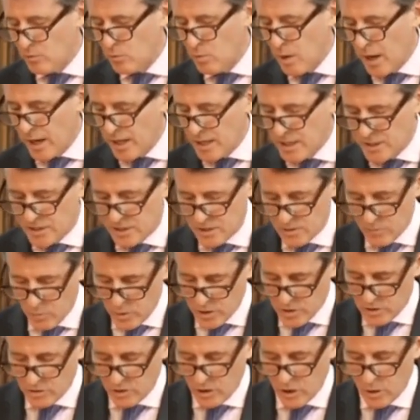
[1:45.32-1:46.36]
ways in
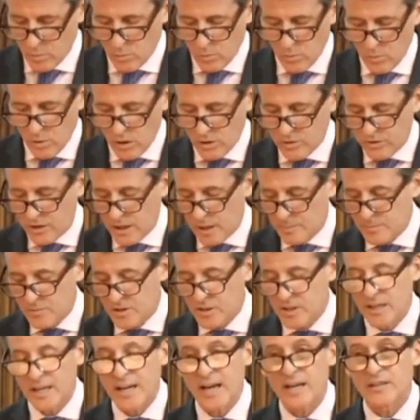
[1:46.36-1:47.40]
which the Commonwealth comes
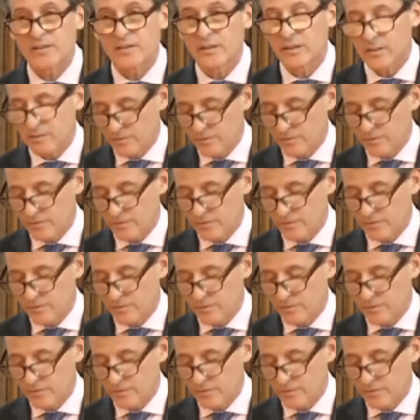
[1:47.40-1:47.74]
together,